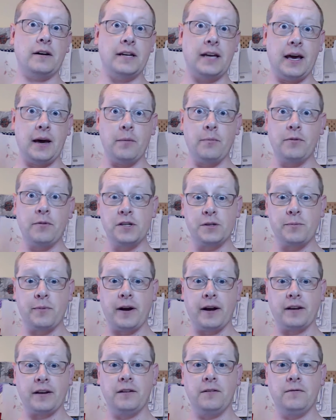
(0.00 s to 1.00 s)
to get
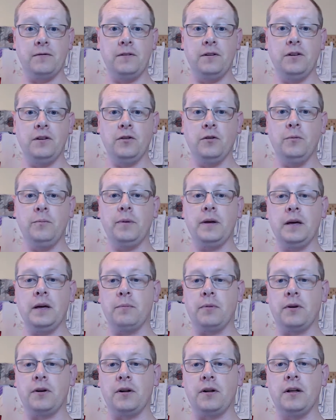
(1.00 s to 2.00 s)
prospective new
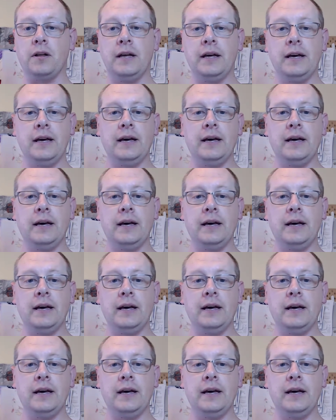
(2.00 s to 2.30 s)
people